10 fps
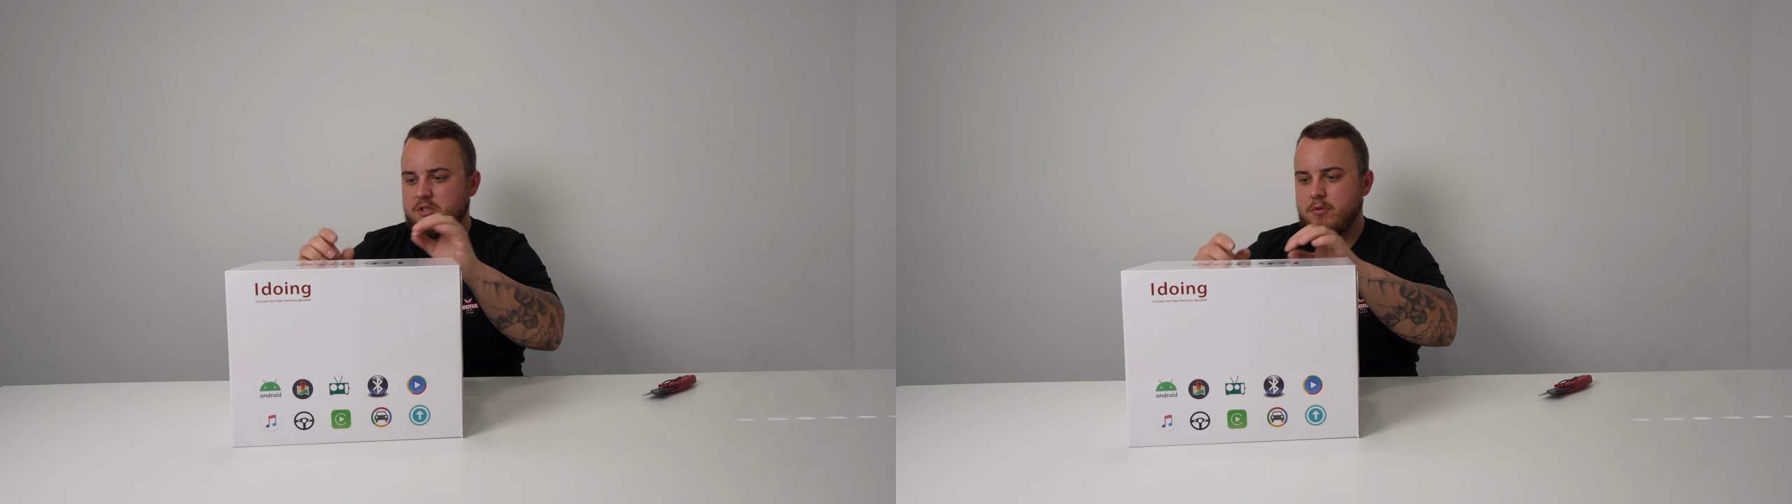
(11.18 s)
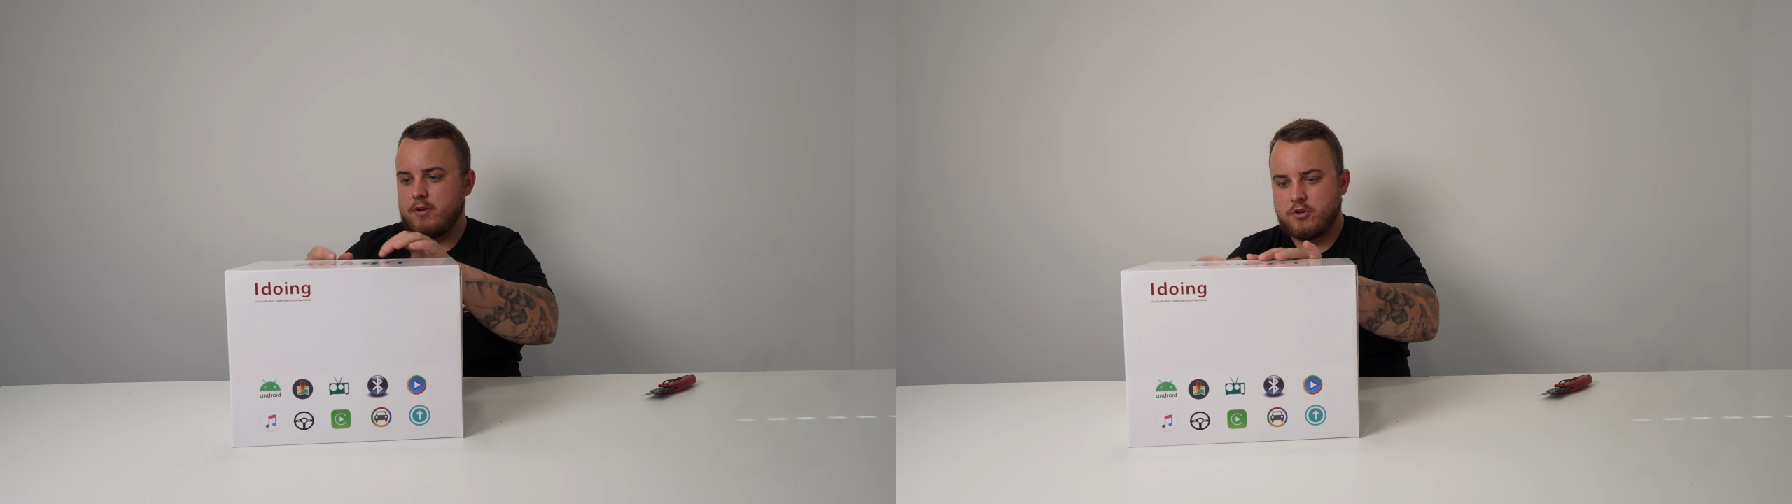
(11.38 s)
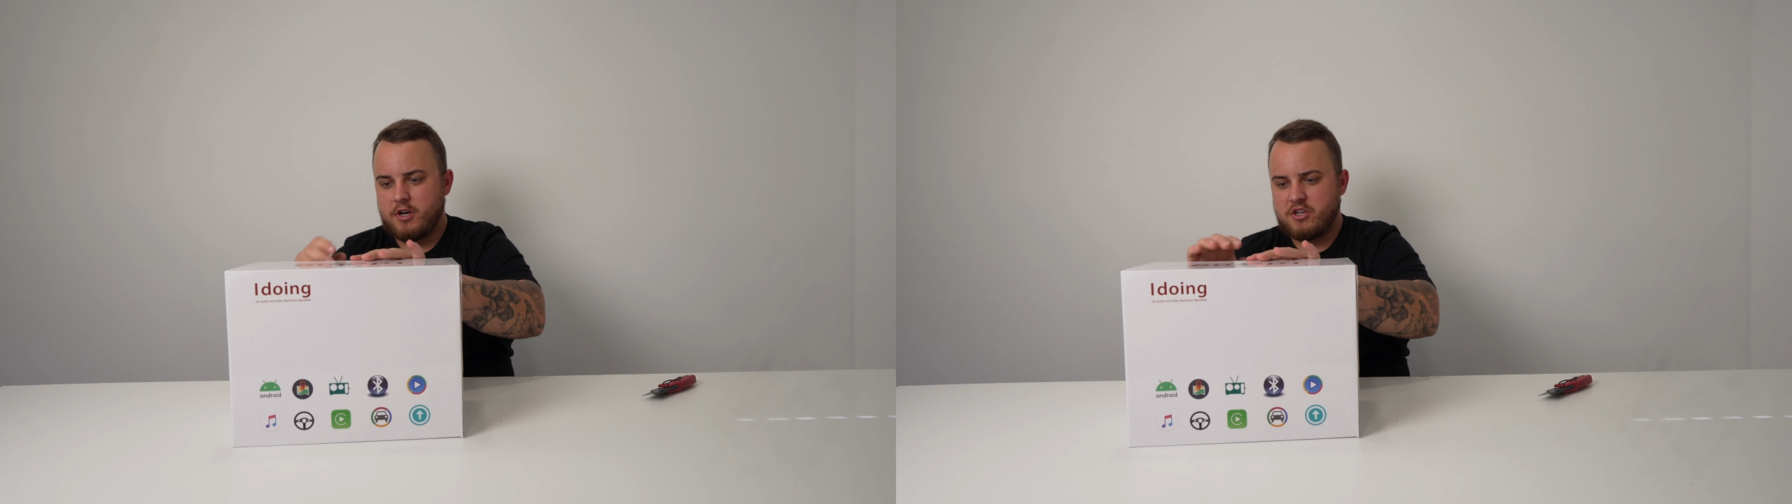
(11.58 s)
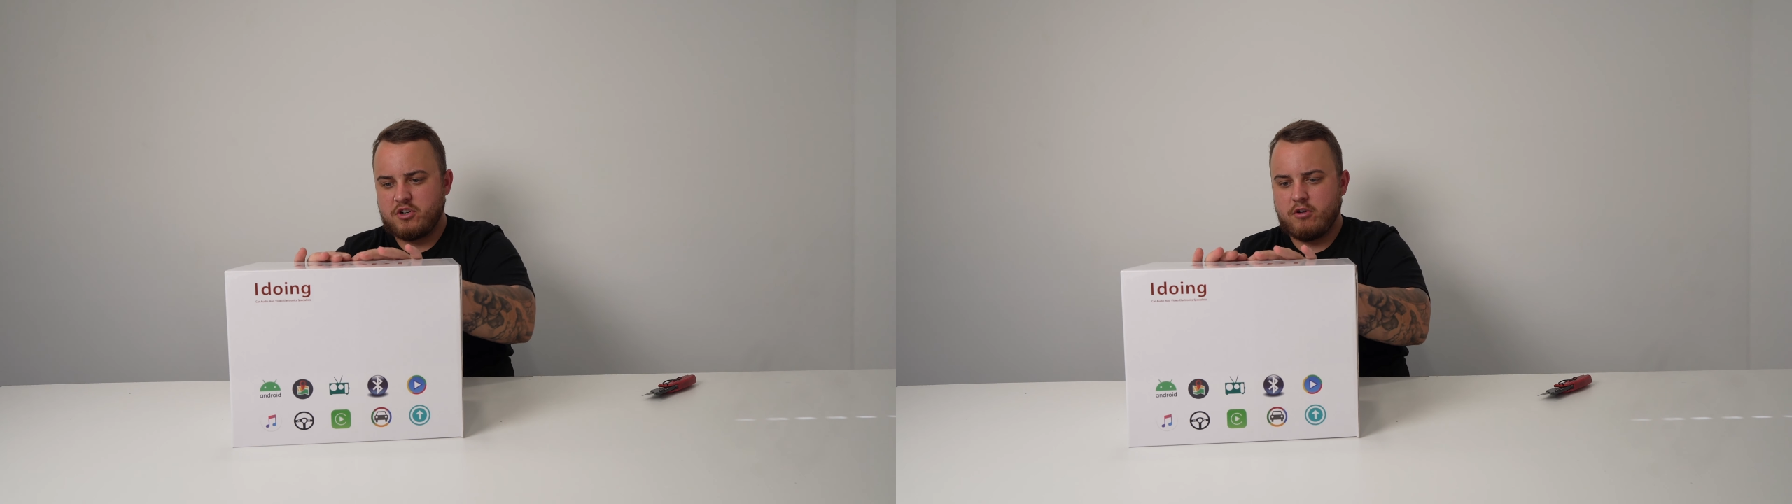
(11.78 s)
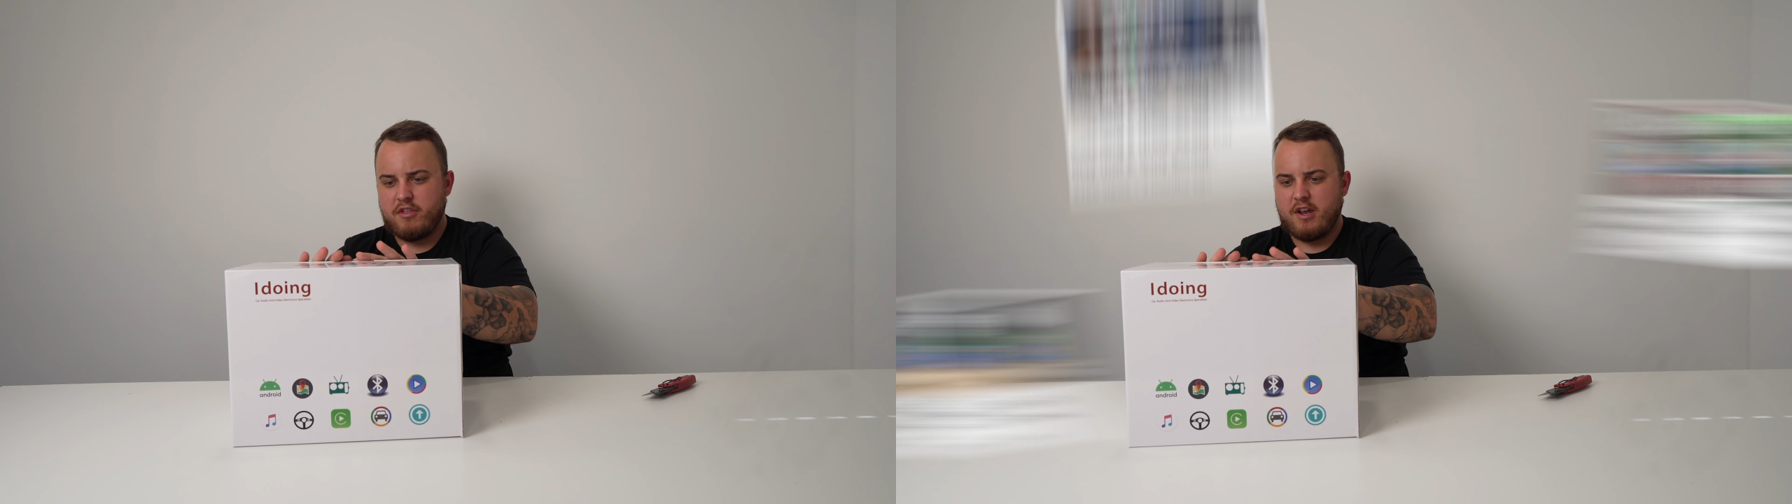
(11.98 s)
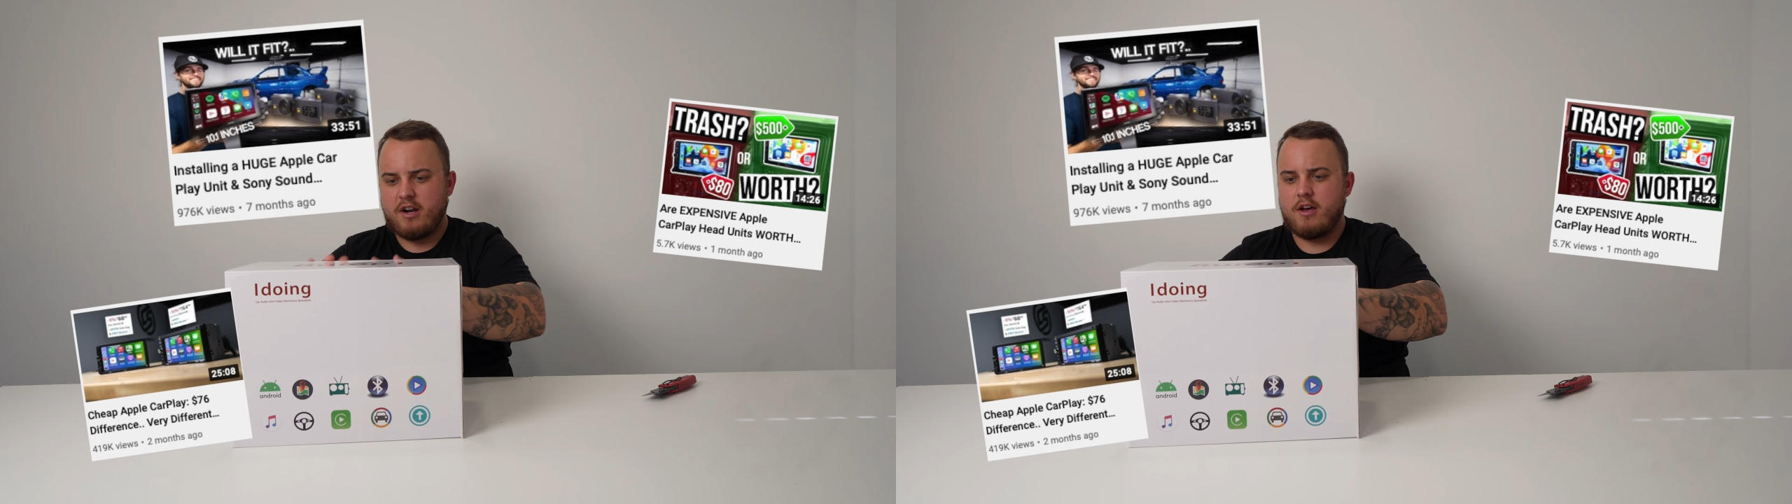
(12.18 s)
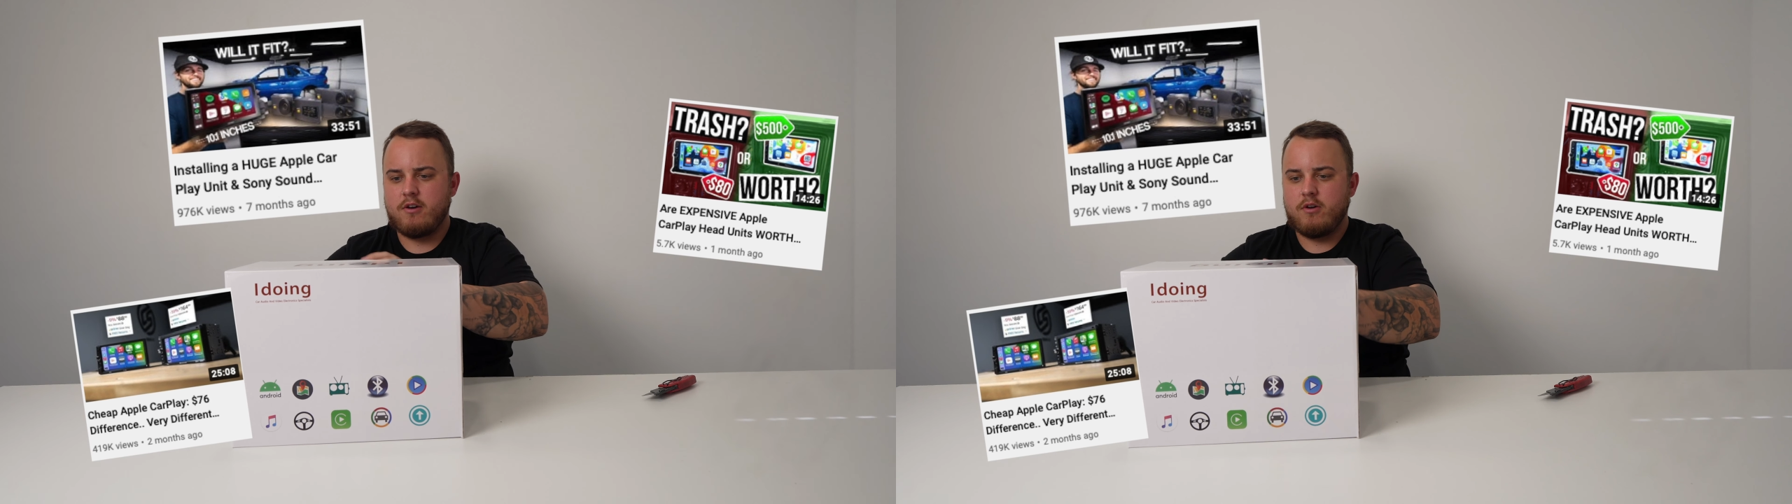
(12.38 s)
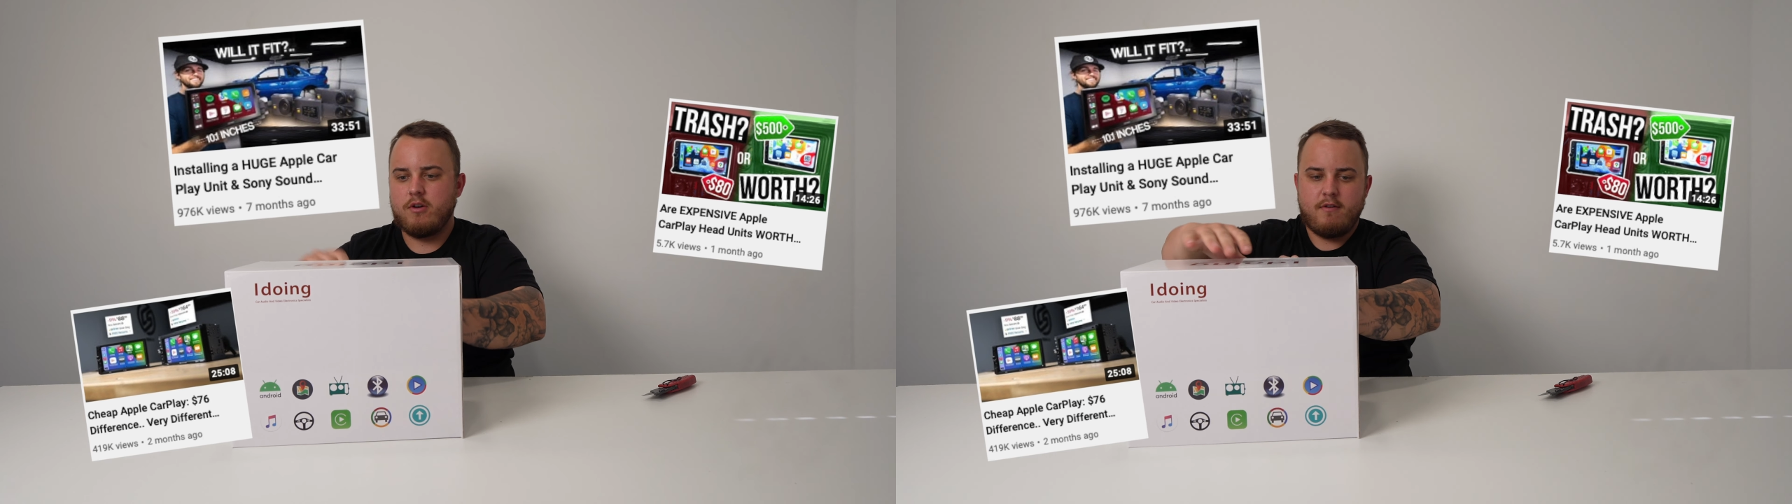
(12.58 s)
to be a traditional thing now